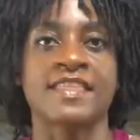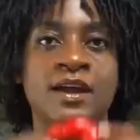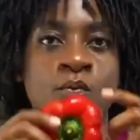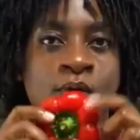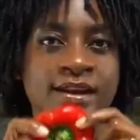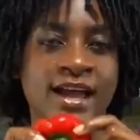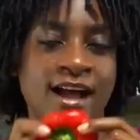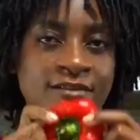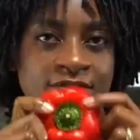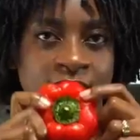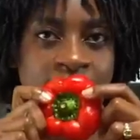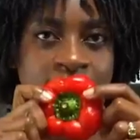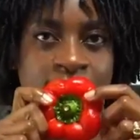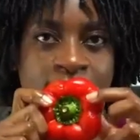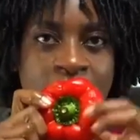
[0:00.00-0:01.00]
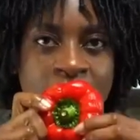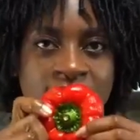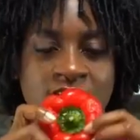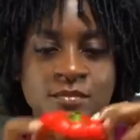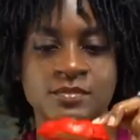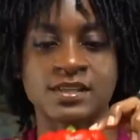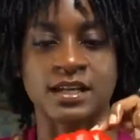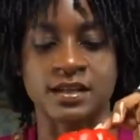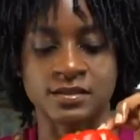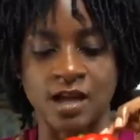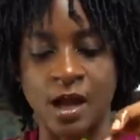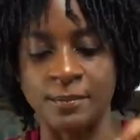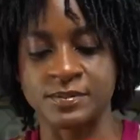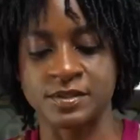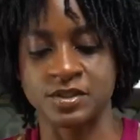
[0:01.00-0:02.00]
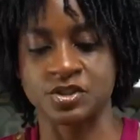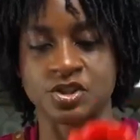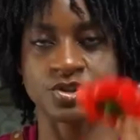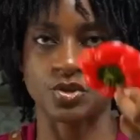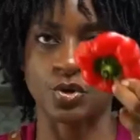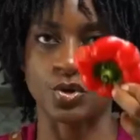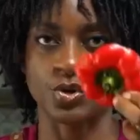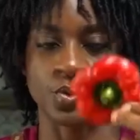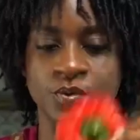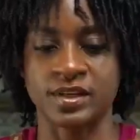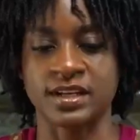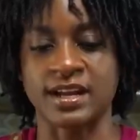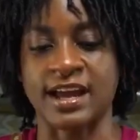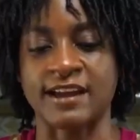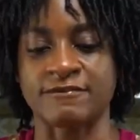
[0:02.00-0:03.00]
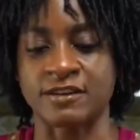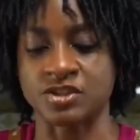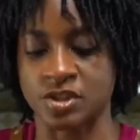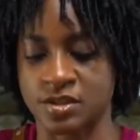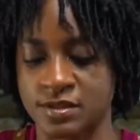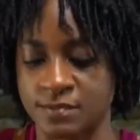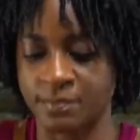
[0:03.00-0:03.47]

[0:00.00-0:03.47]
then when you have the bottoms and the tops, you just go through with your knife and just